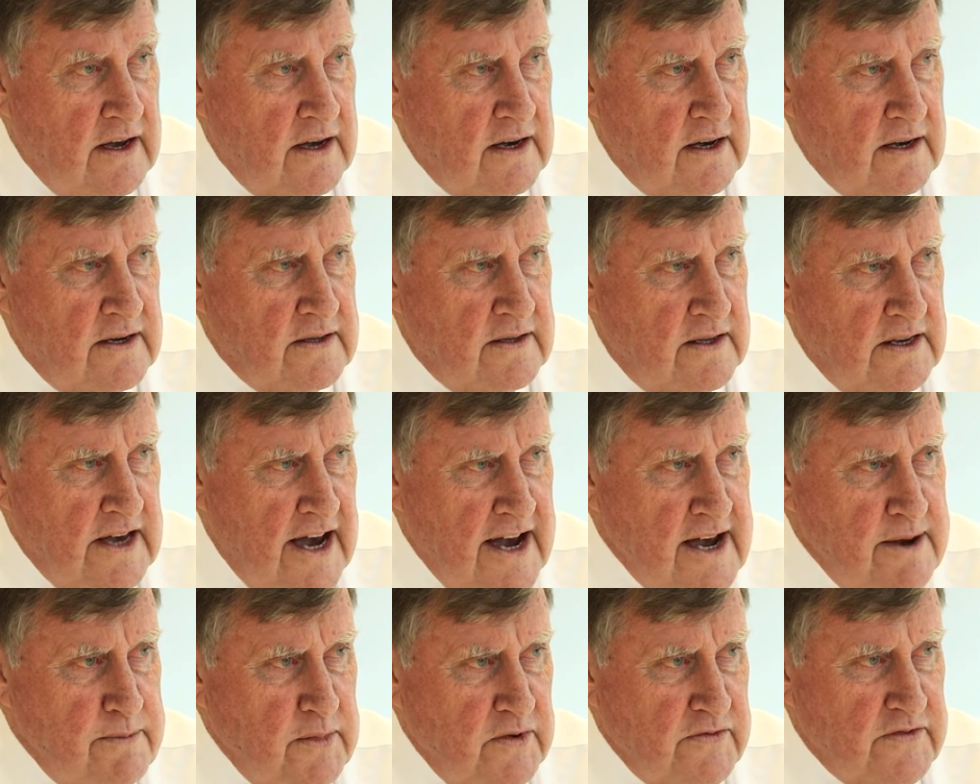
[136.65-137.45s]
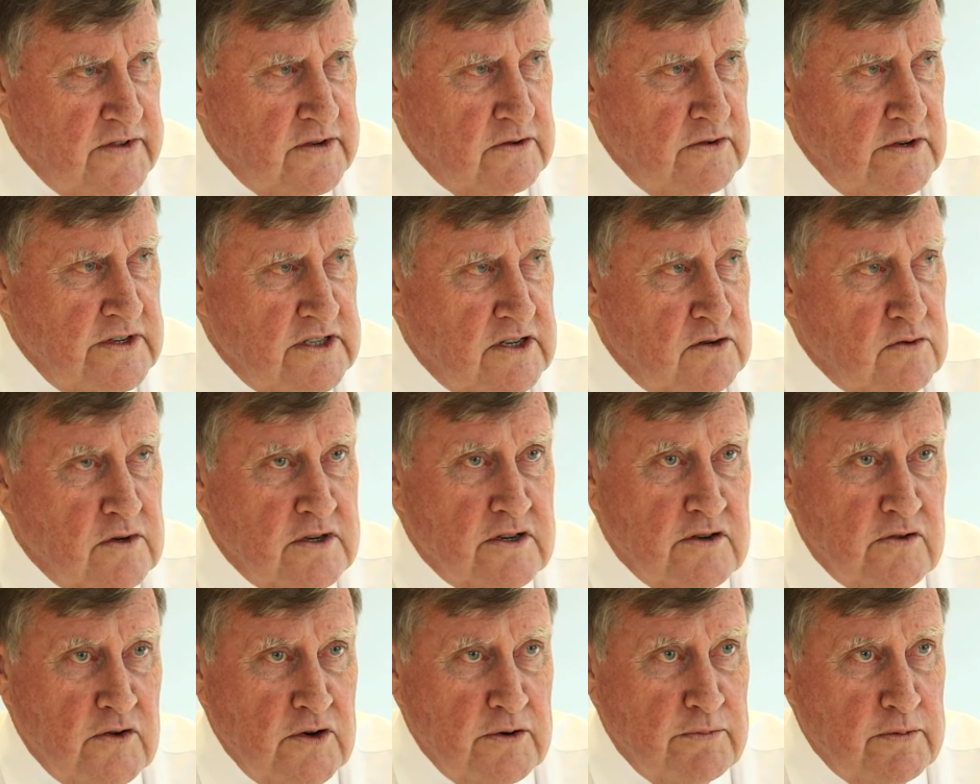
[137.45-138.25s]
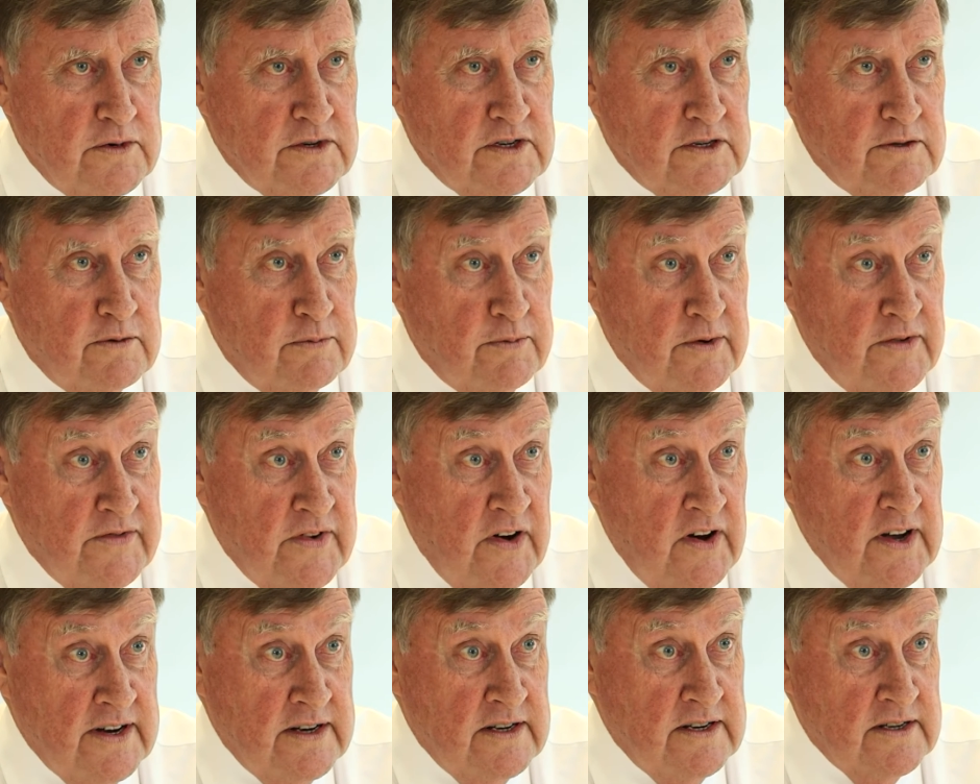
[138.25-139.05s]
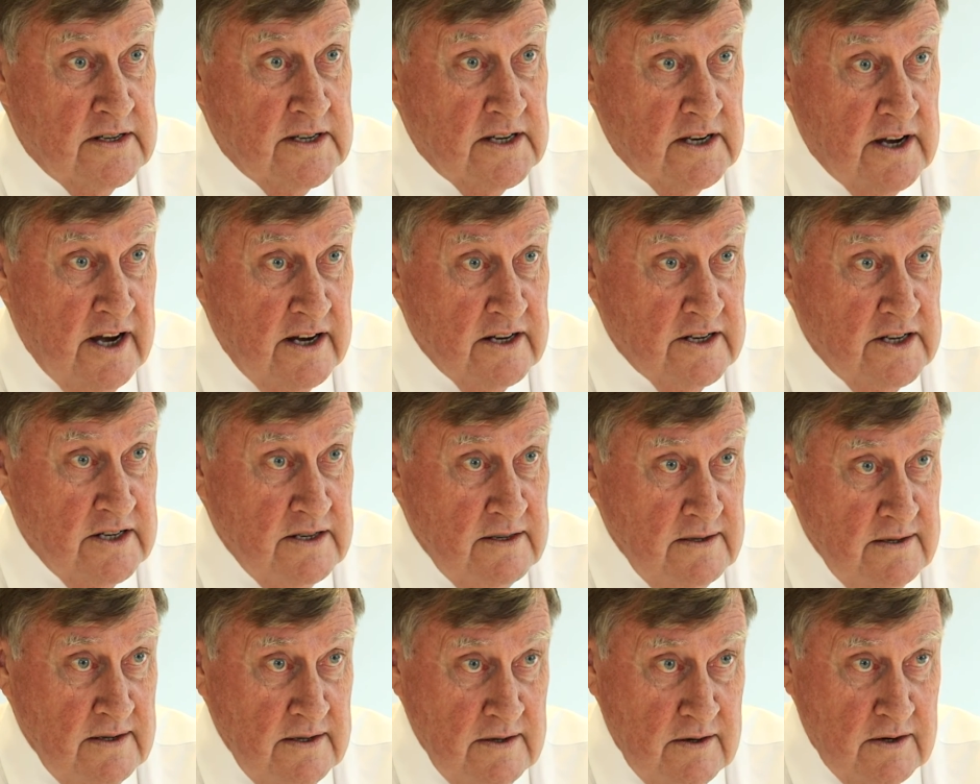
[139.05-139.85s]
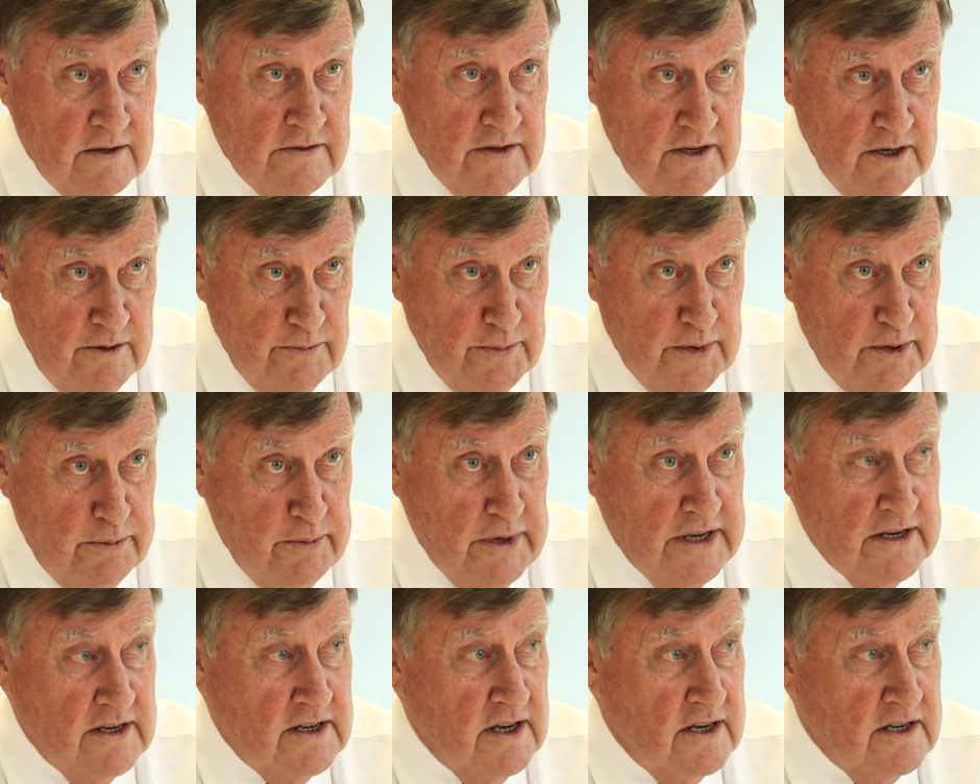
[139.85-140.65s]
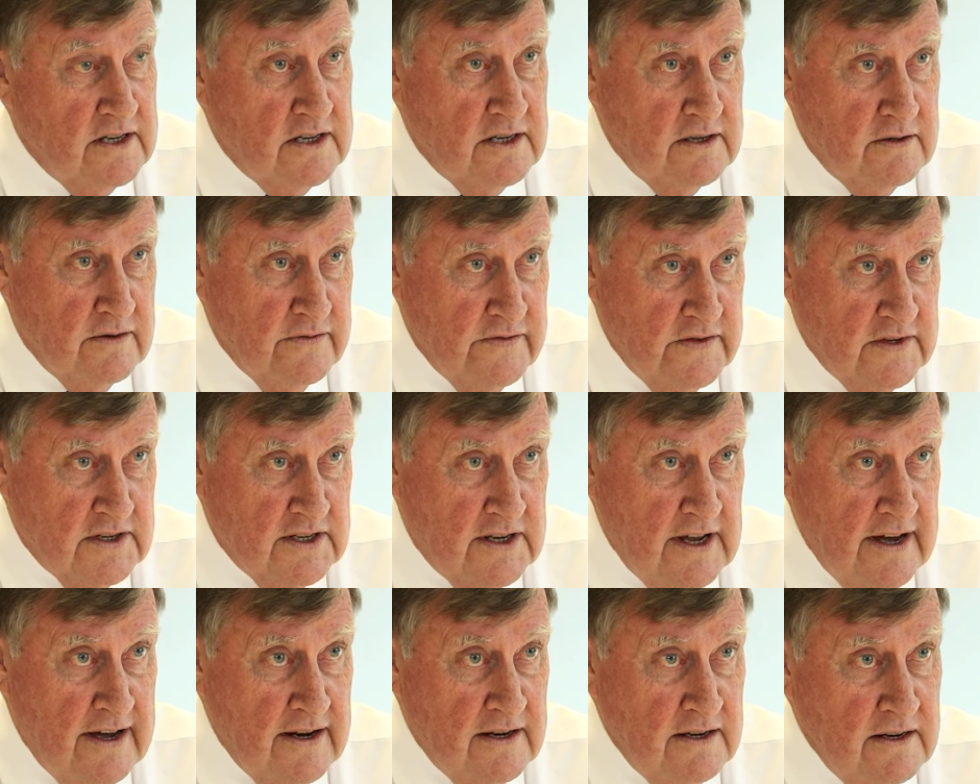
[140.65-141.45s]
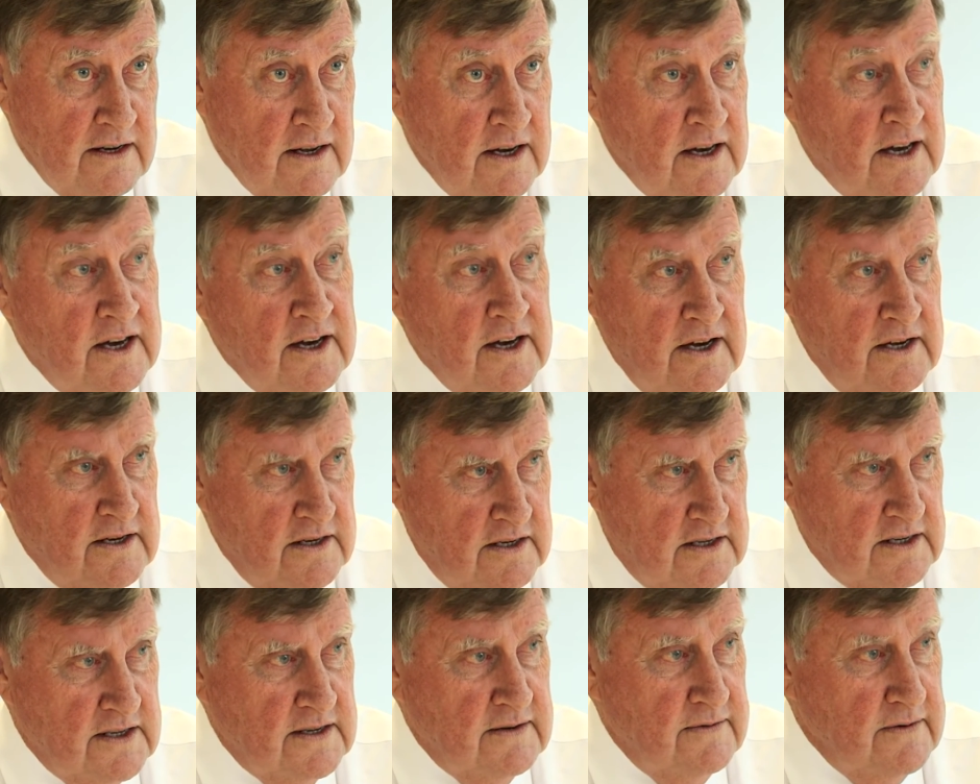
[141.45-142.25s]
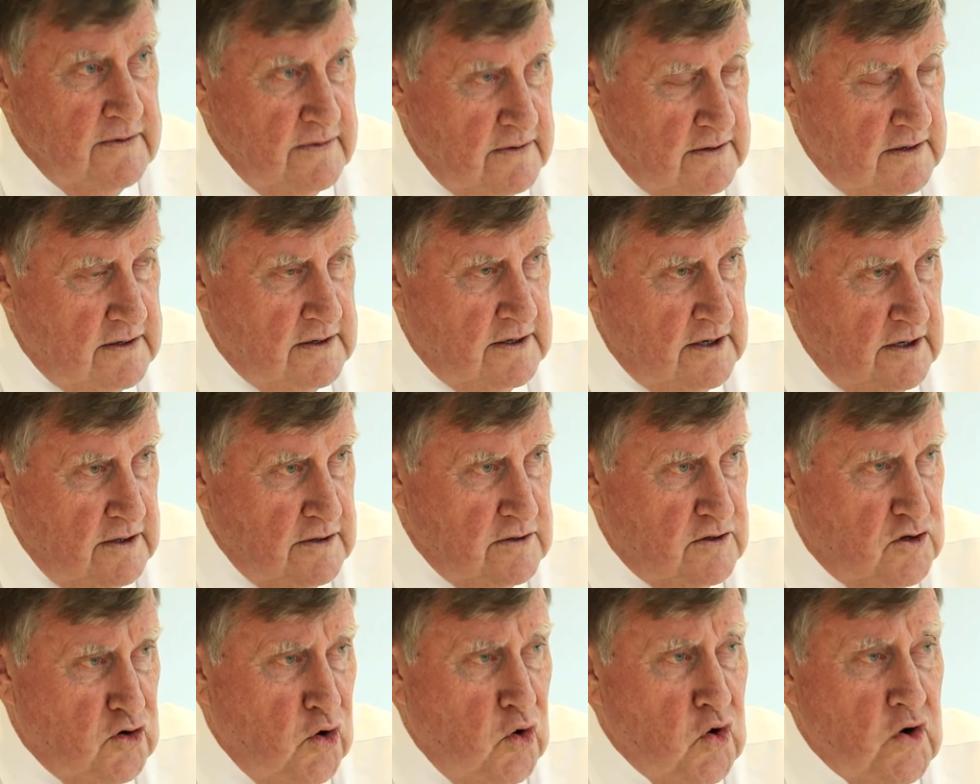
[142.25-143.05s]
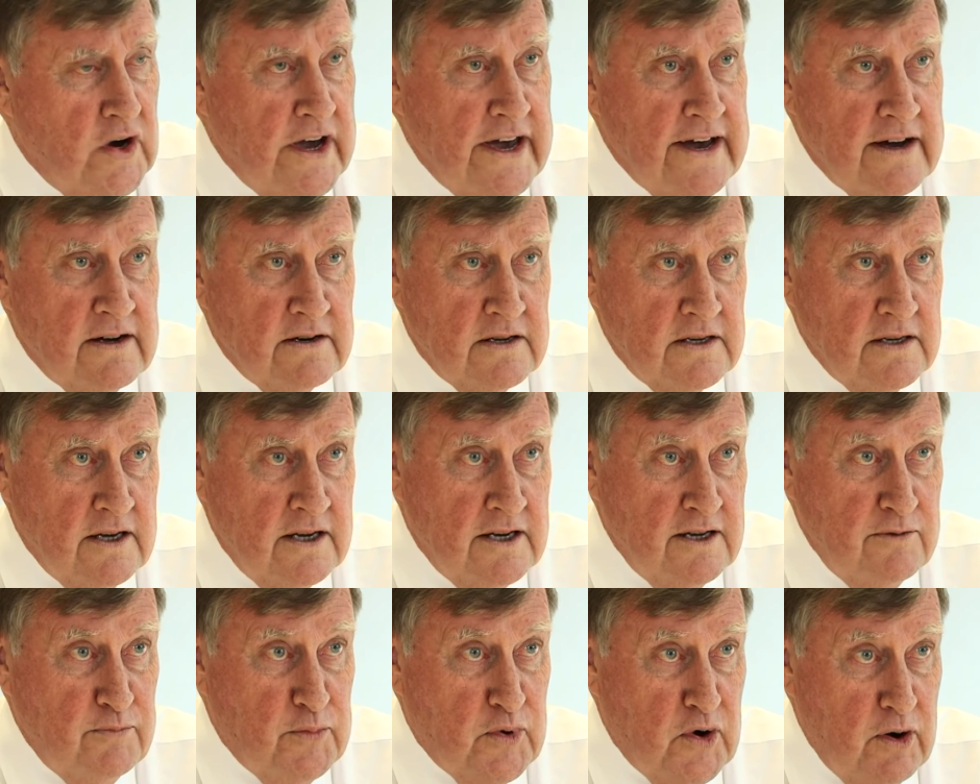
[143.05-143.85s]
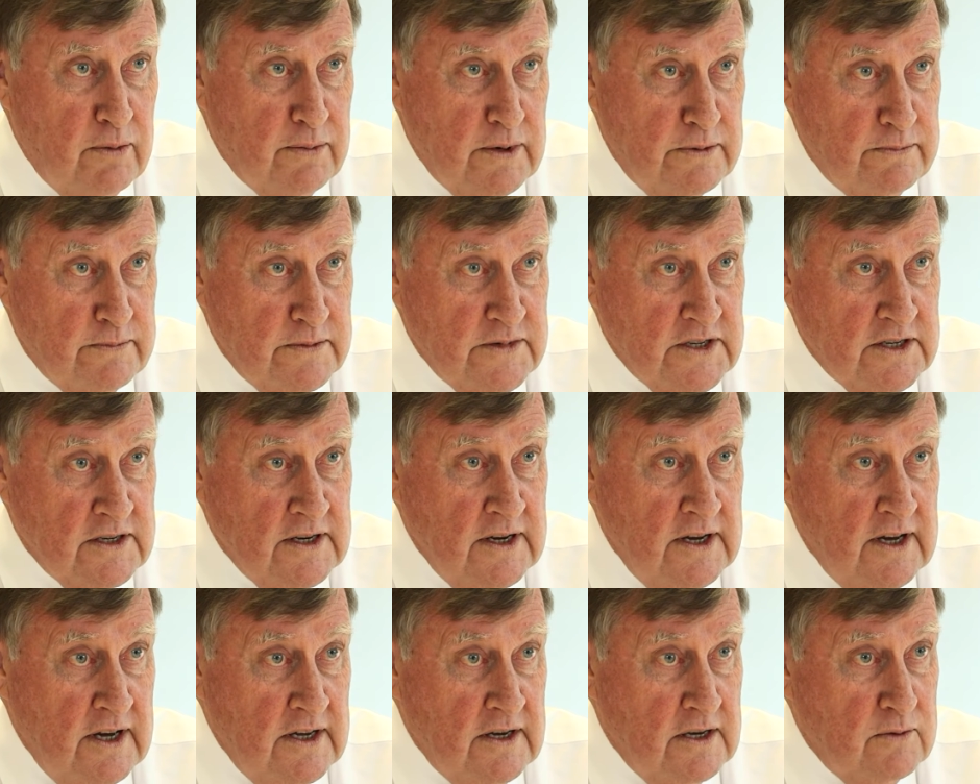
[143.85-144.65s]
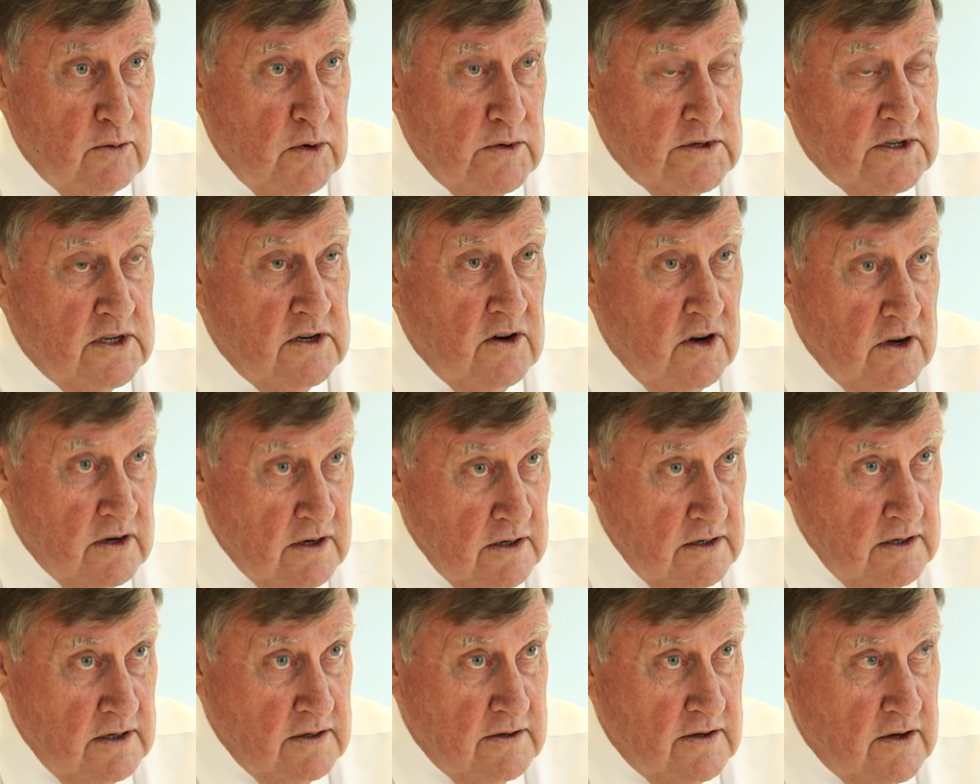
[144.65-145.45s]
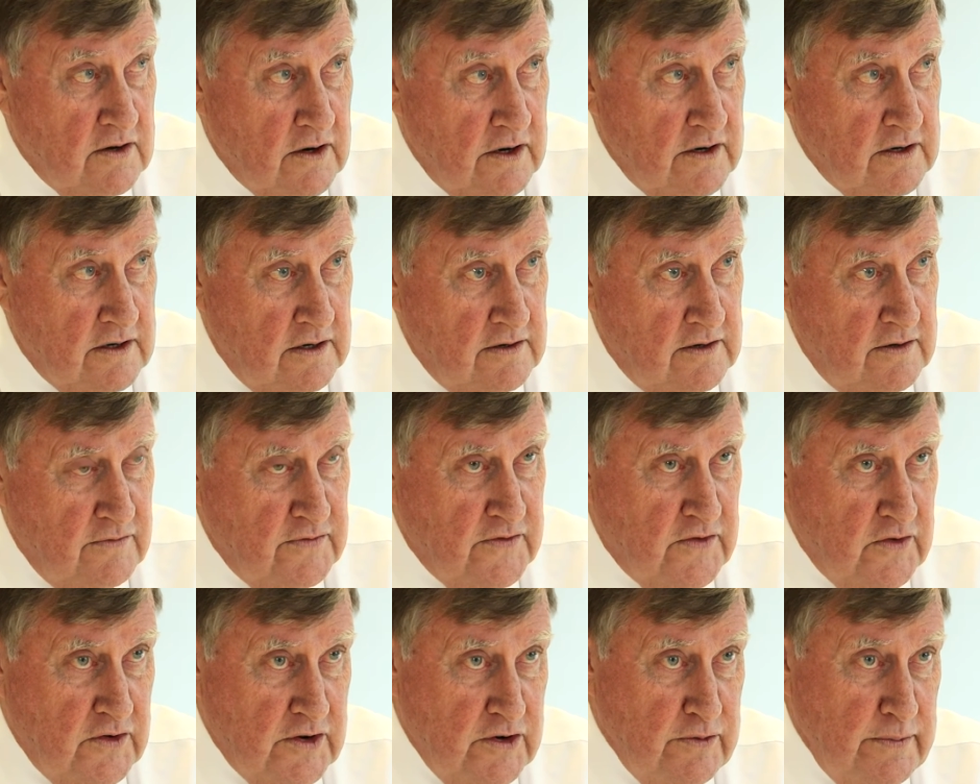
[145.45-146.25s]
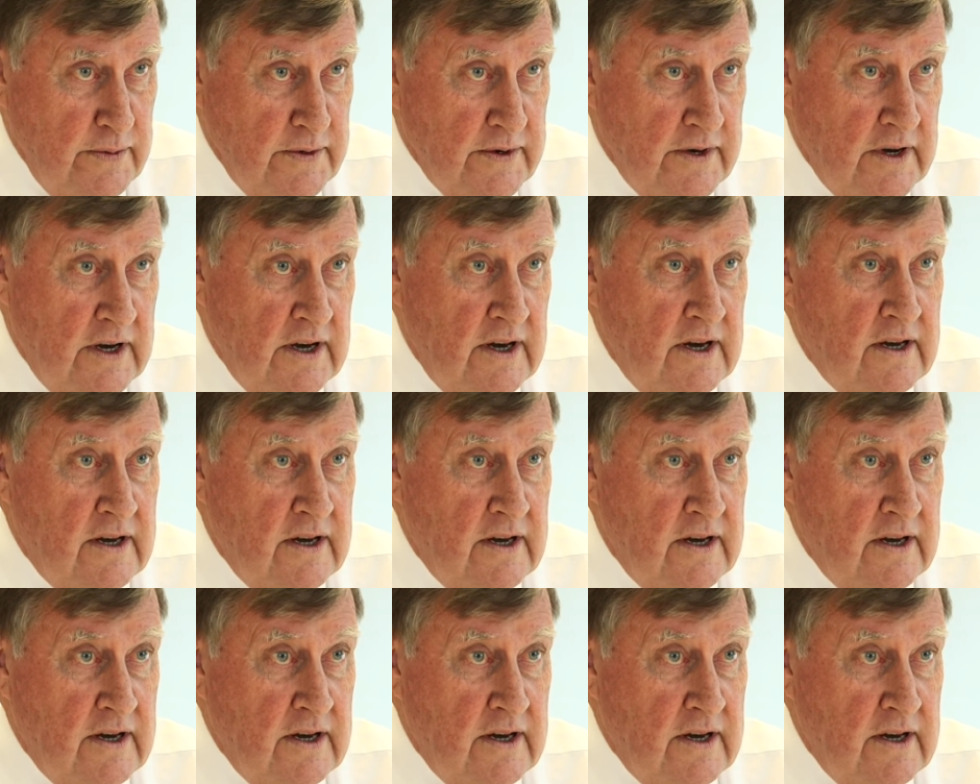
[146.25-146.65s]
The aim of the resource group was to provide discussion on the implementation of the standard, to talk out any problems. It was not an authoritative group.